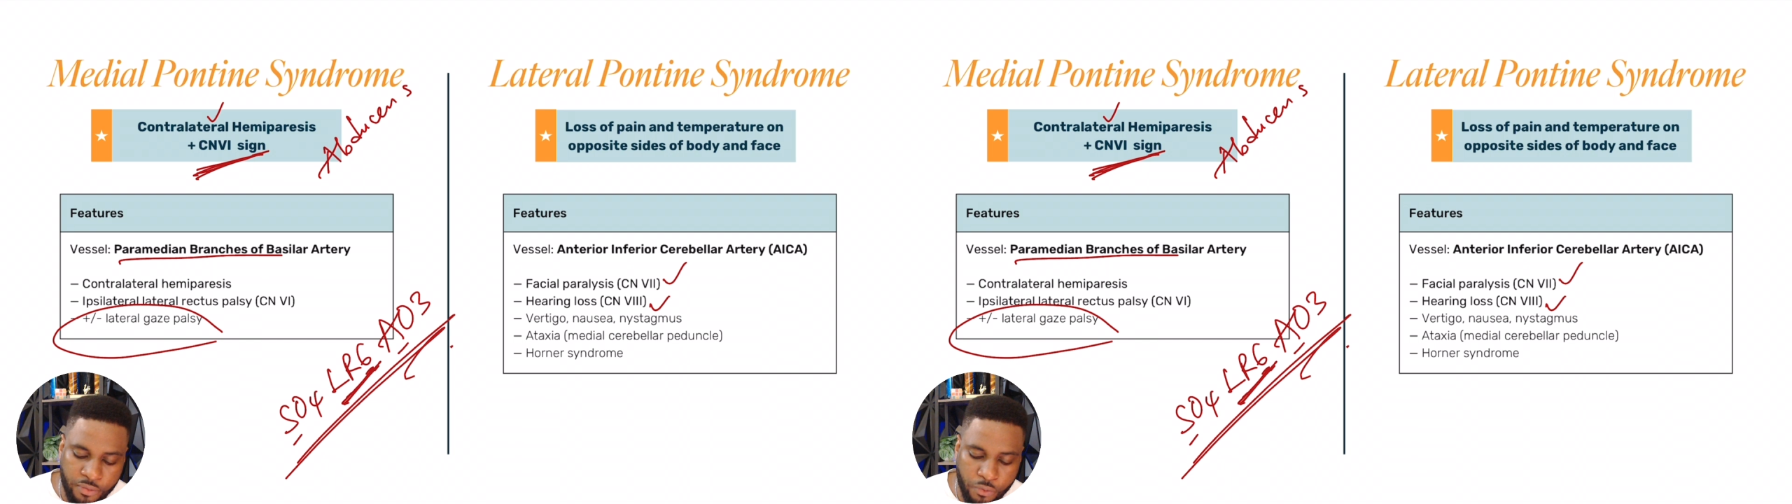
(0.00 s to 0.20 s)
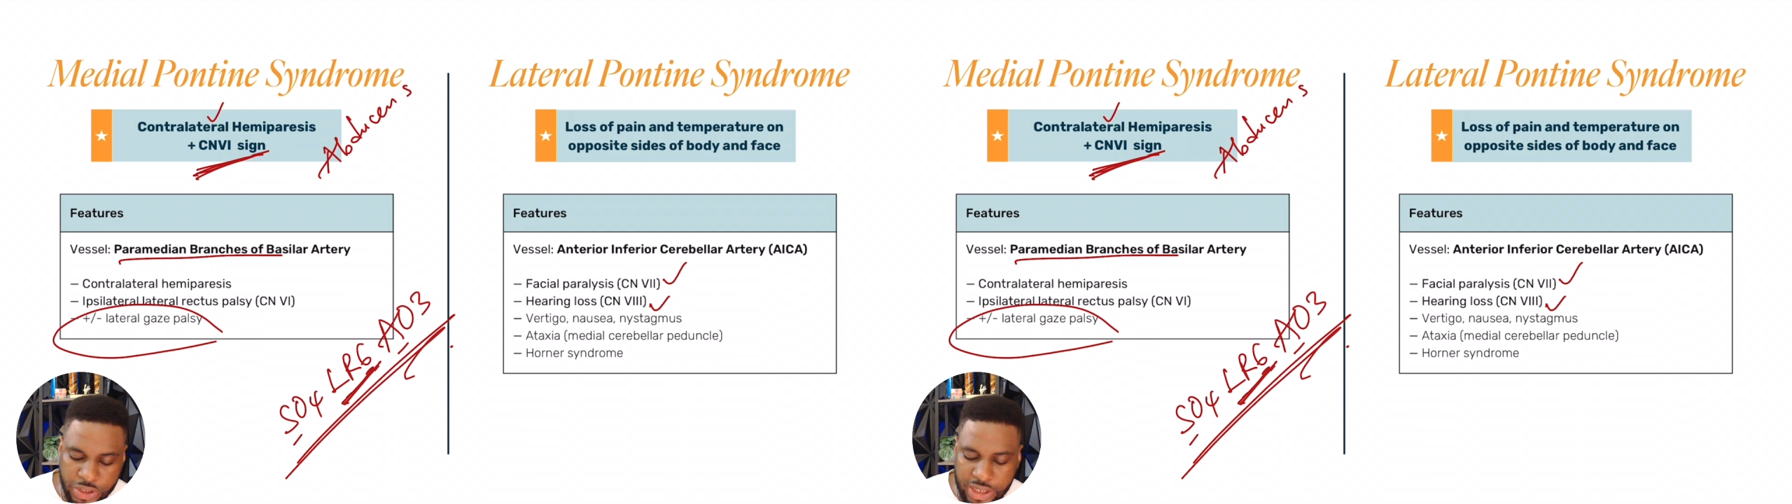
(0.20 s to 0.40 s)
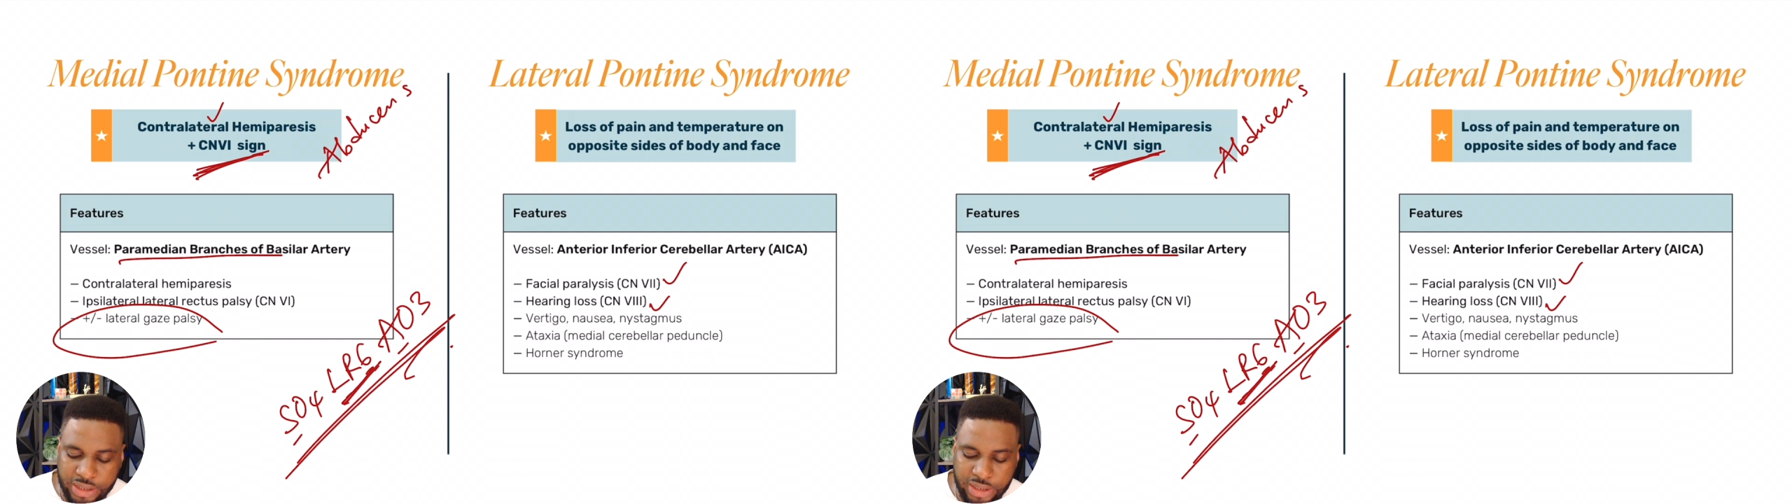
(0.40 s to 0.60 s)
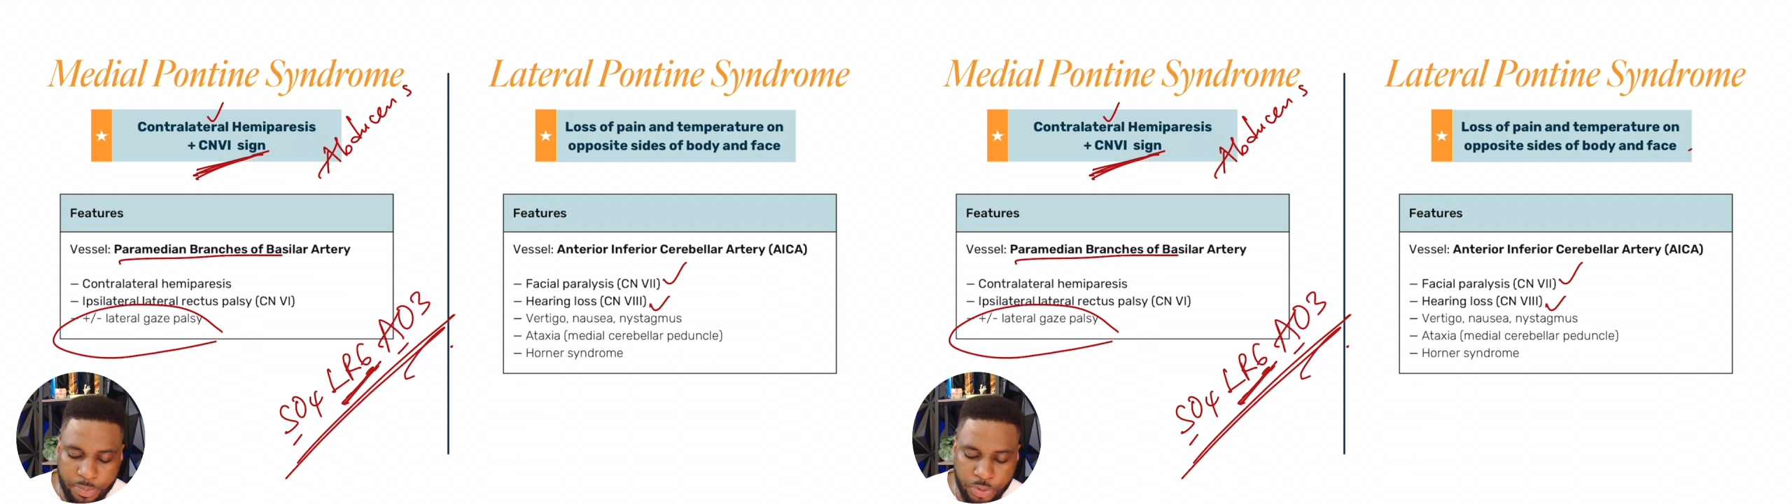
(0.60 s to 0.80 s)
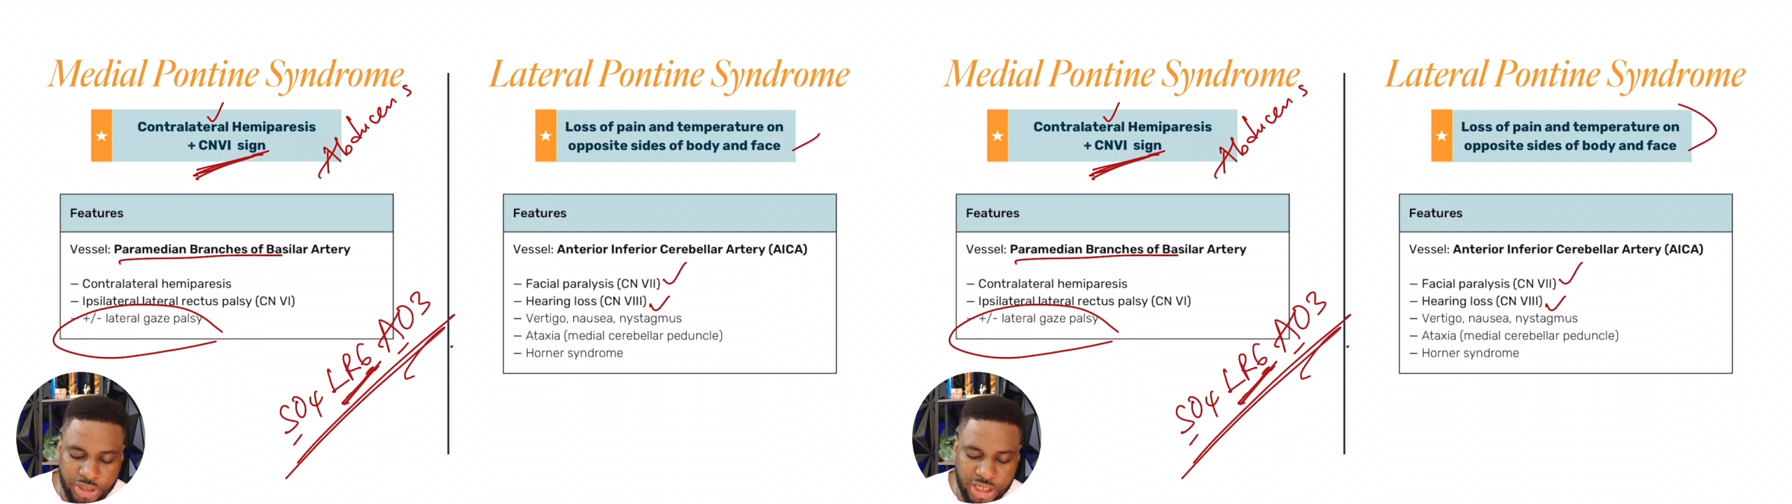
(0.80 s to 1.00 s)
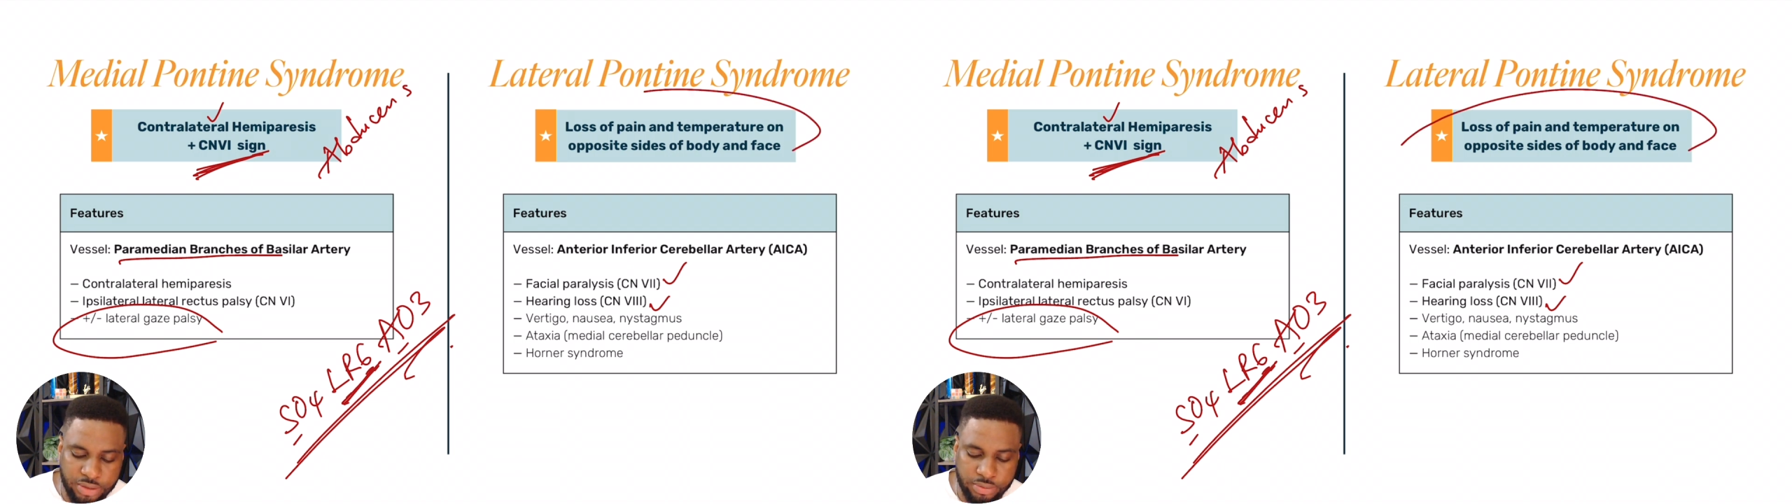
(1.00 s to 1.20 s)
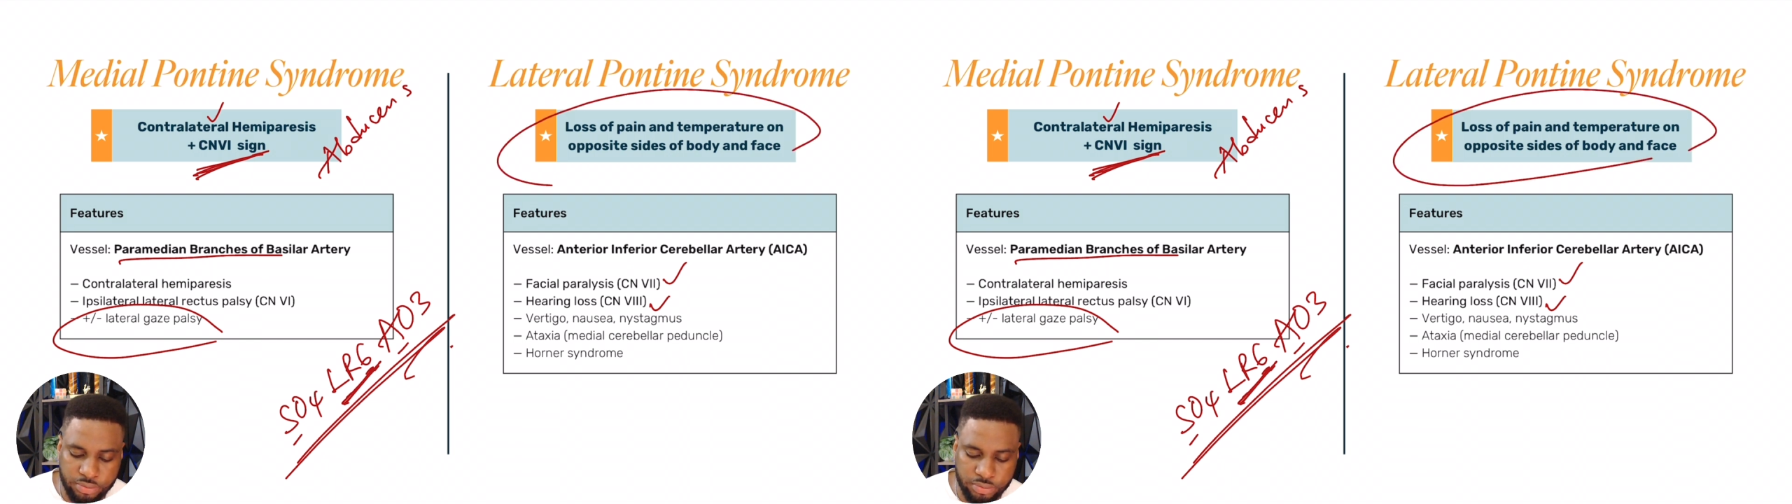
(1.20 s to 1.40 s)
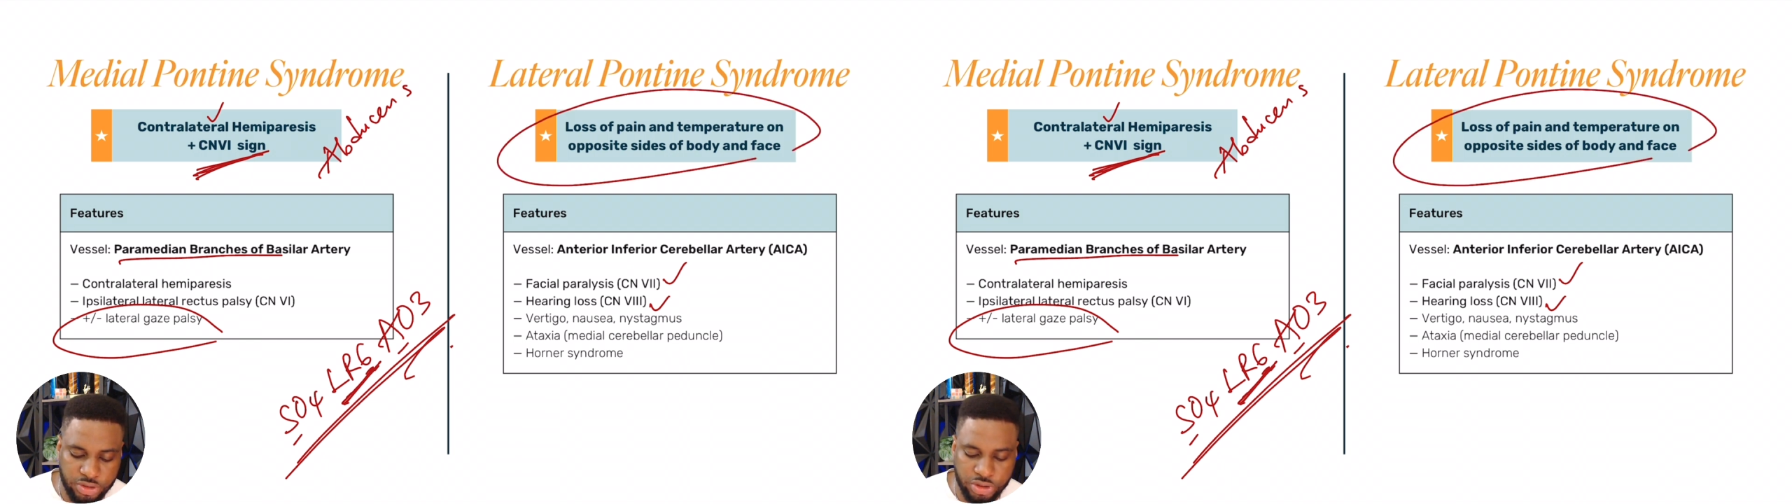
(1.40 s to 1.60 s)
With lateral pontine
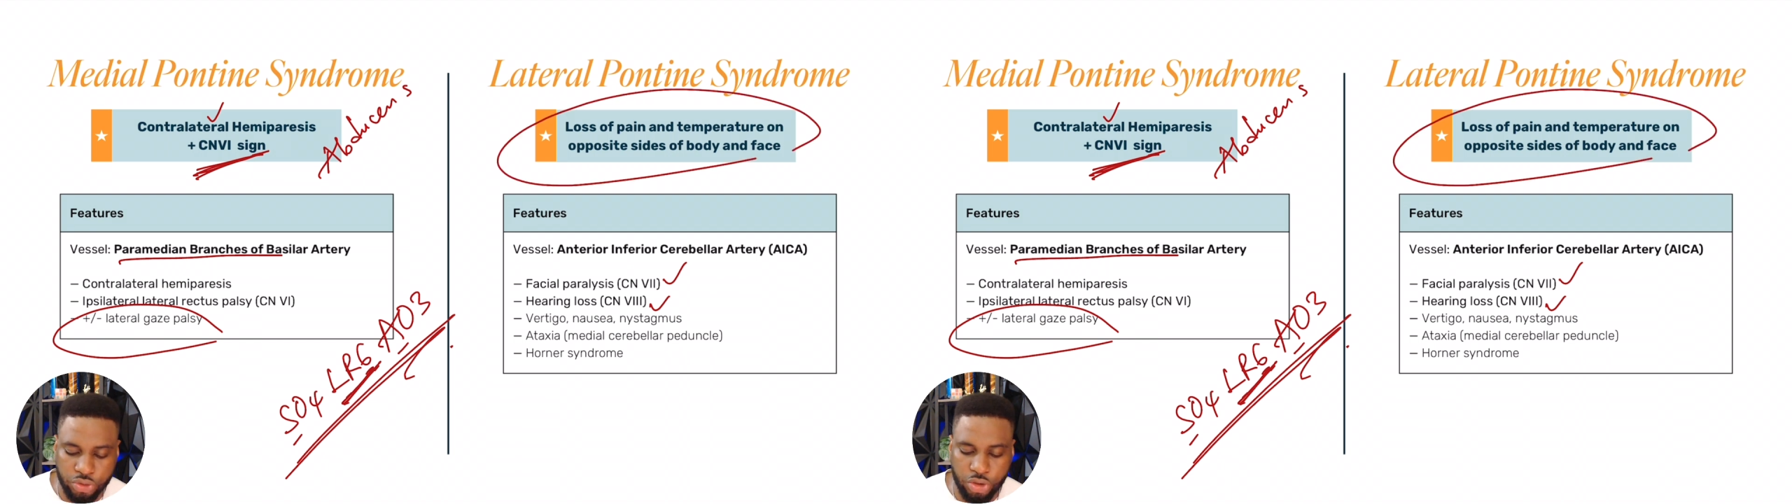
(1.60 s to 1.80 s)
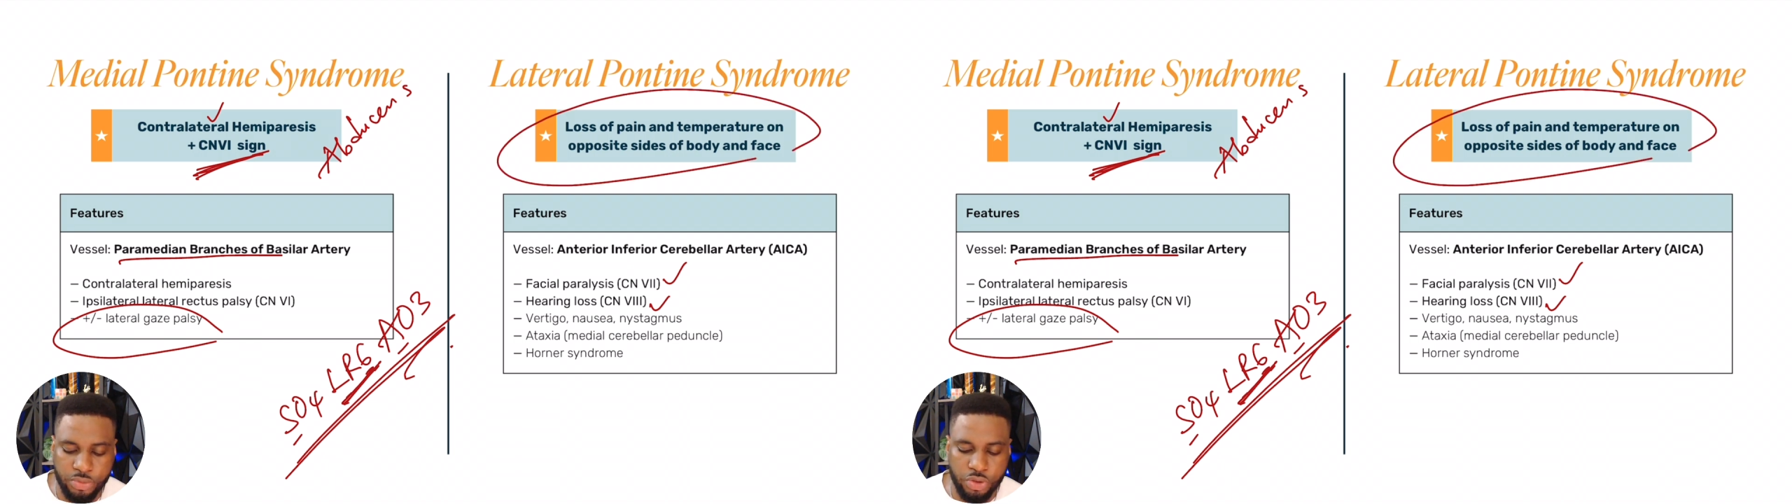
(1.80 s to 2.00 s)
syndrome,